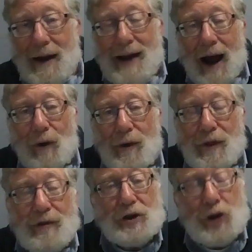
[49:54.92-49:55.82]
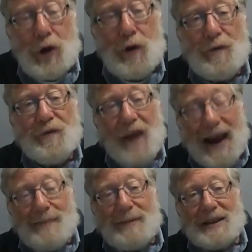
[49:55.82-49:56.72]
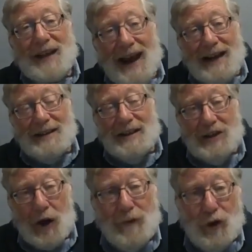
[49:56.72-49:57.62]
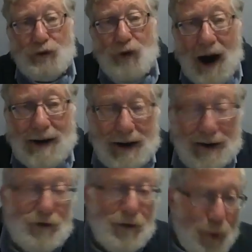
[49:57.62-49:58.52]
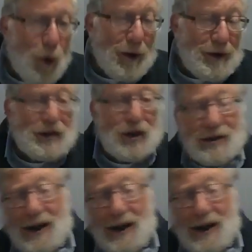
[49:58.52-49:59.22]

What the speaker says: Now, there are two famous cases of crying. There are more. There's also